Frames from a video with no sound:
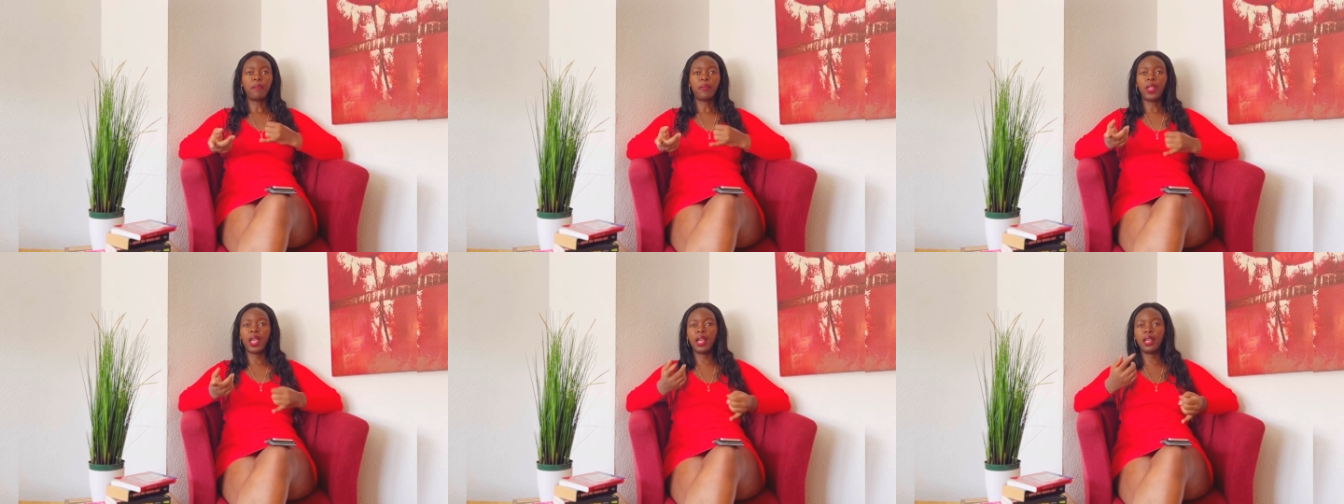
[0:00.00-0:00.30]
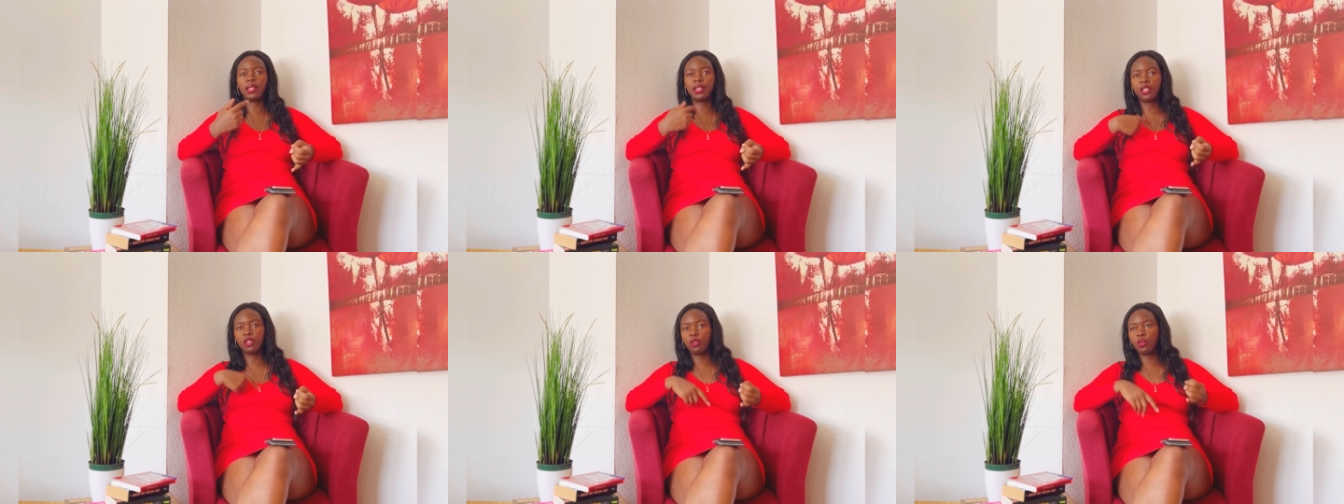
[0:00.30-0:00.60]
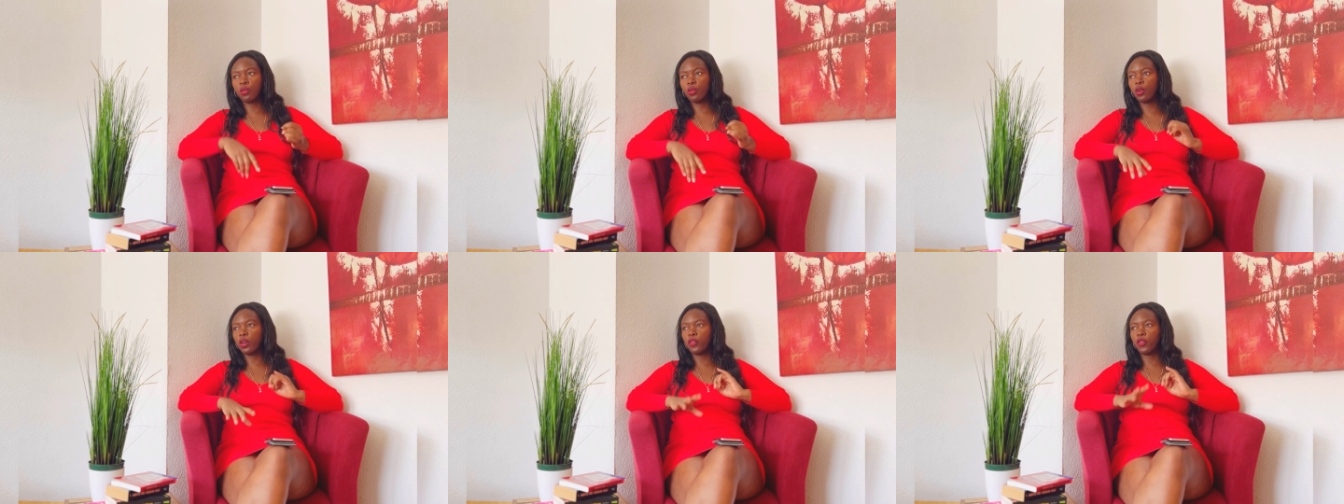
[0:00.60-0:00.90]

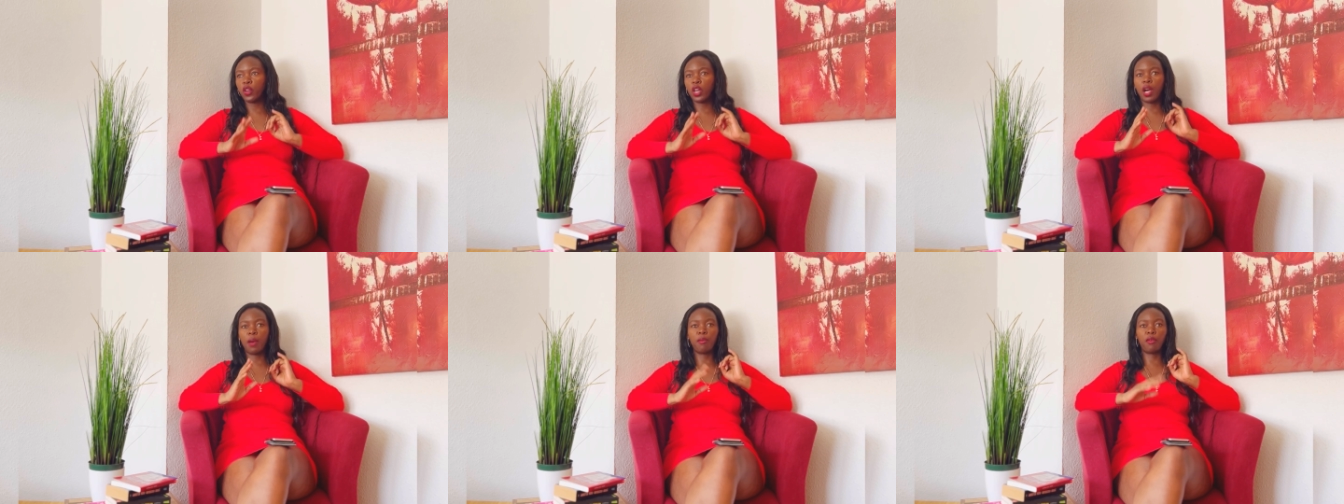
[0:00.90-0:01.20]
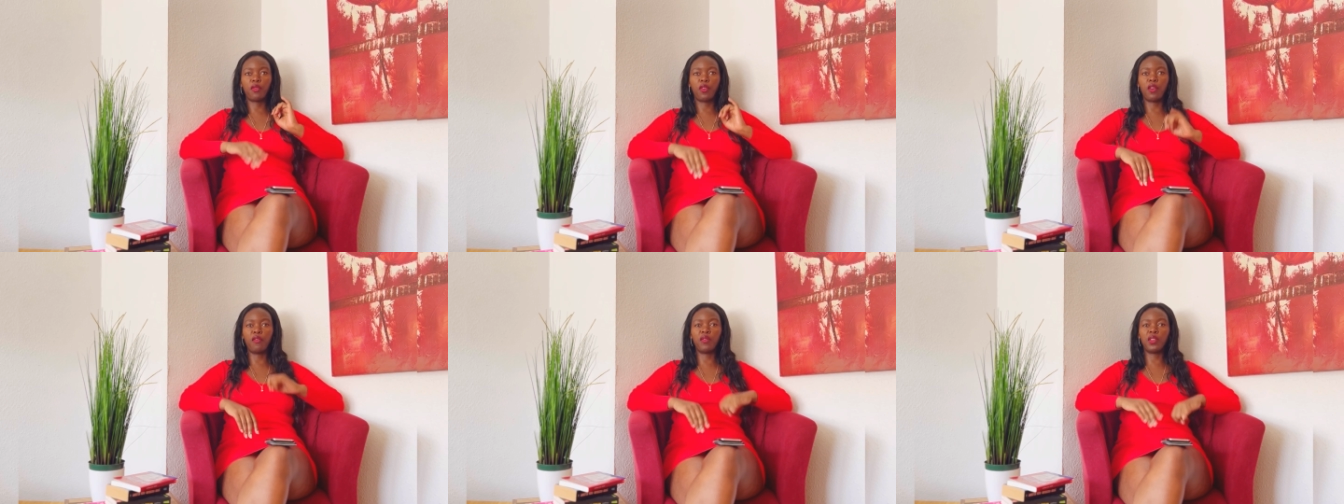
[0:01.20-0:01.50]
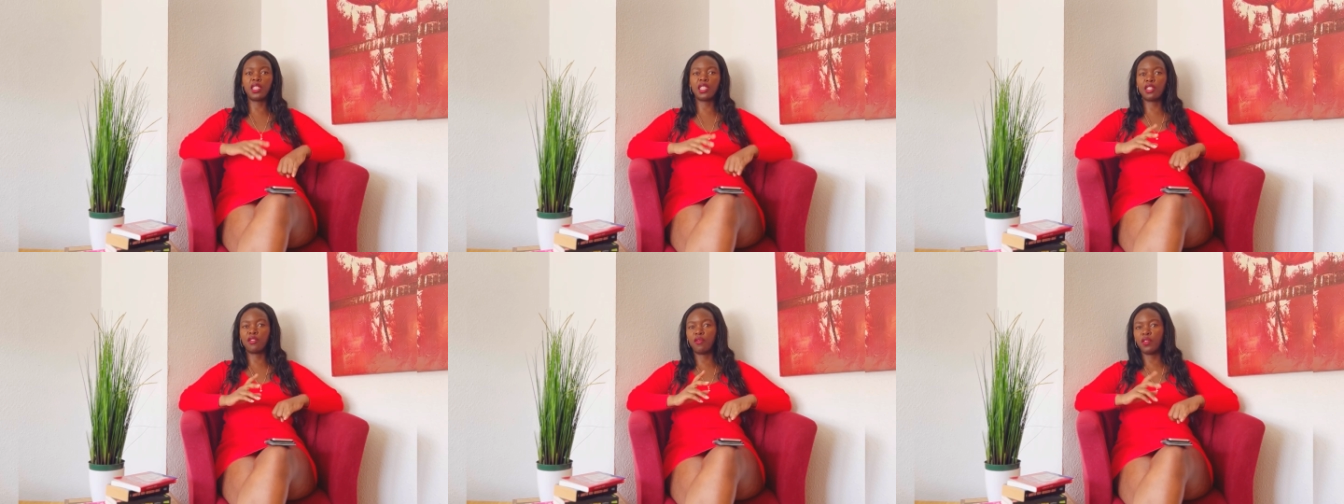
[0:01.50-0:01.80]
€80 if you're coming for a
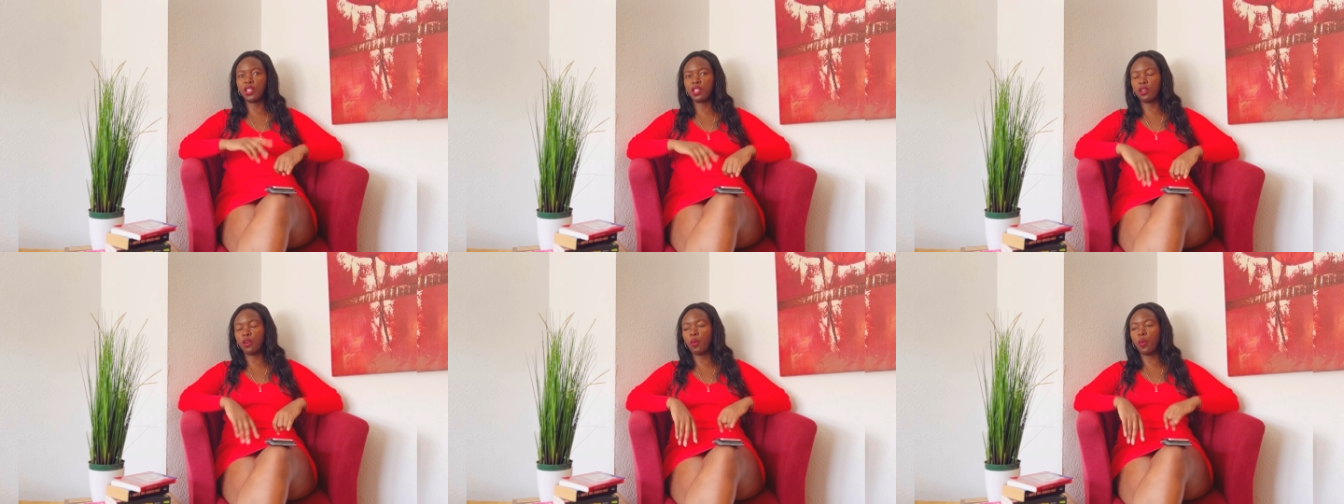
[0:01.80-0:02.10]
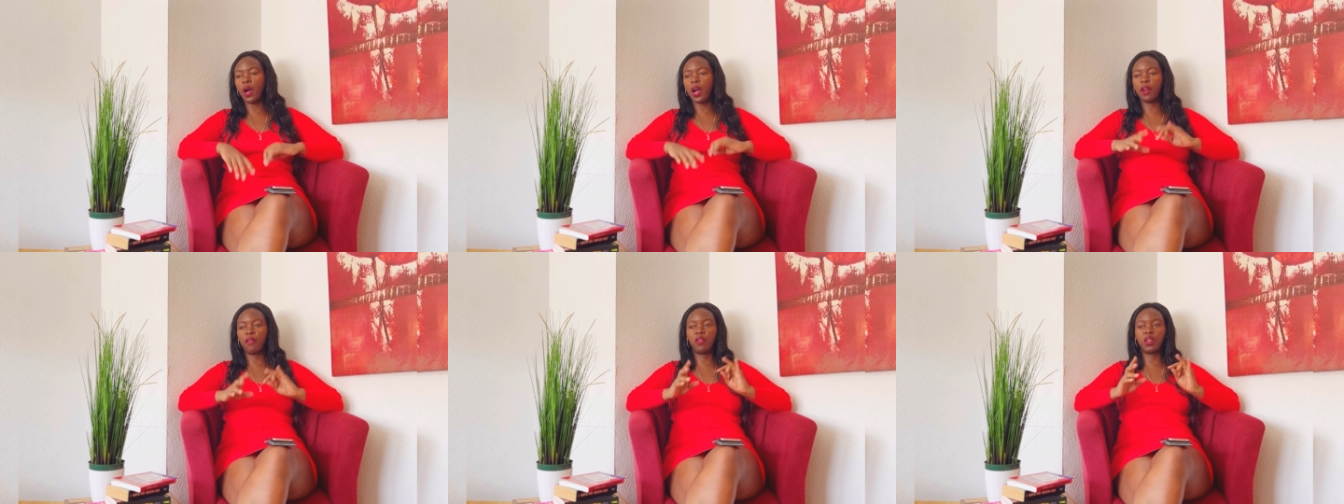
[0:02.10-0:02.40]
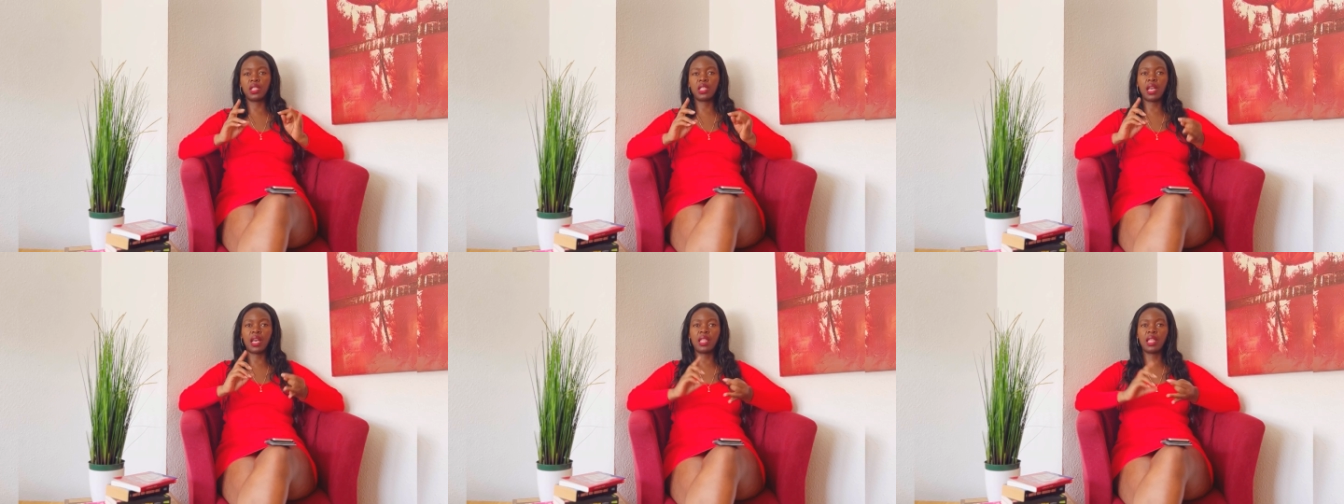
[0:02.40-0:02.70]
visit visa or work
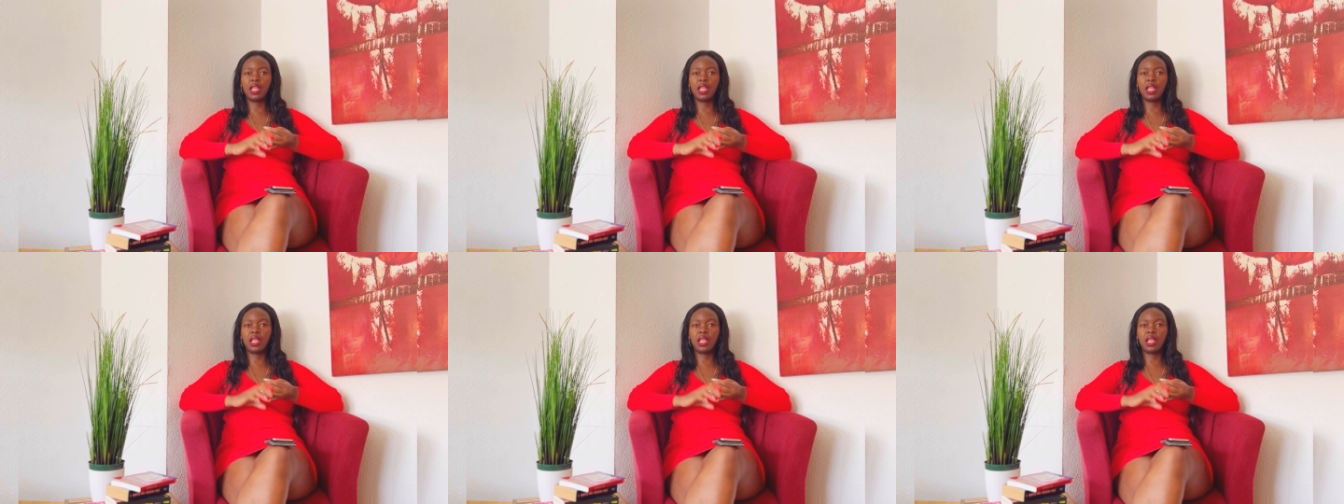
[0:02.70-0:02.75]
visa,